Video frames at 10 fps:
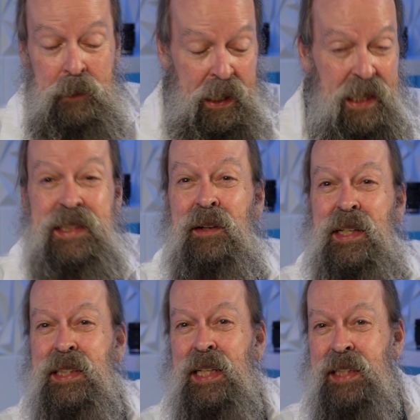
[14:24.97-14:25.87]
I guess there
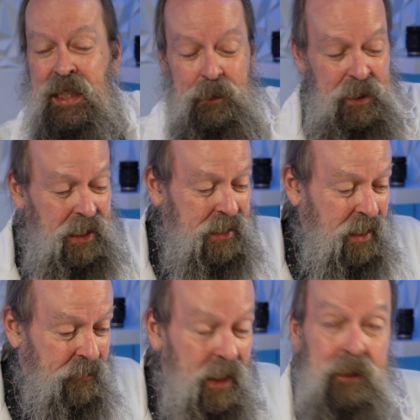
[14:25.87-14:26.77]
is the accessibility
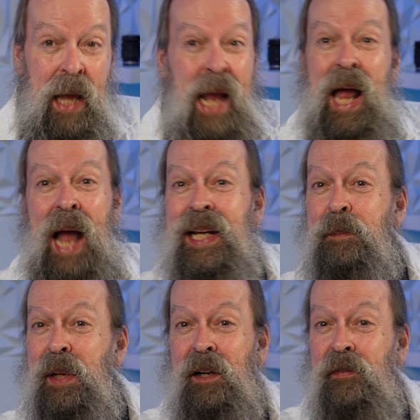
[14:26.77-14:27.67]
stuff, but I, I
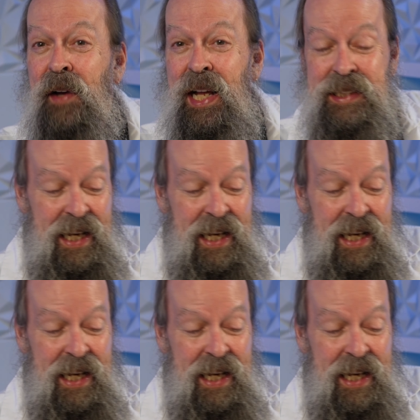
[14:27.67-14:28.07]
need bigger fonts.